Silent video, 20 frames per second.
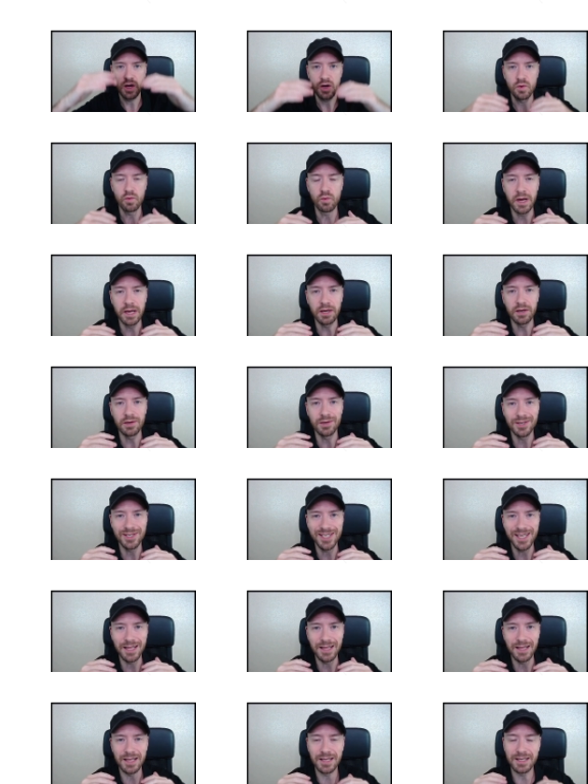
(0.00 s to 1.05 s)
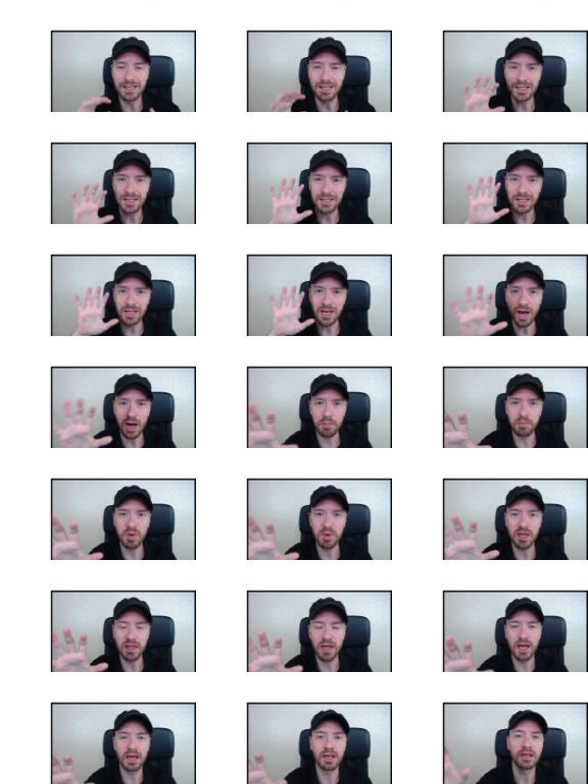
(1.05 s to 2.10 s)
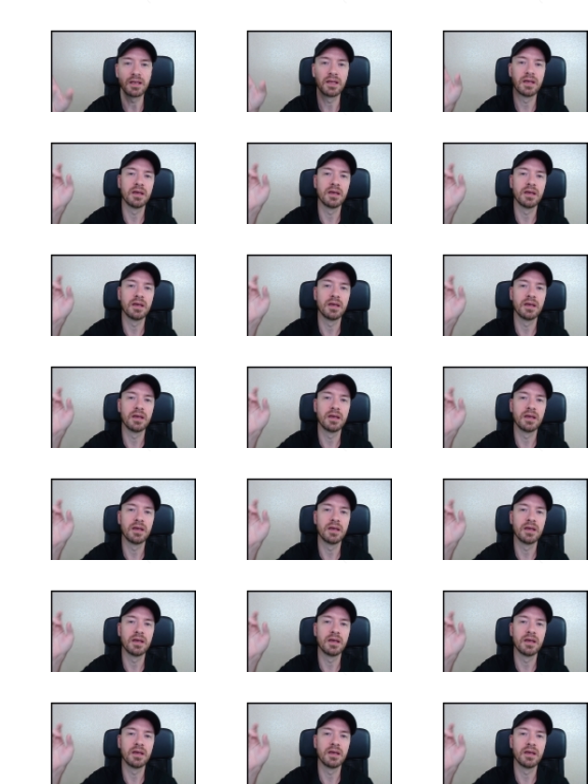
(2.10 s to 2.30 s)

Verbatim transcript: write your sentences, copy that,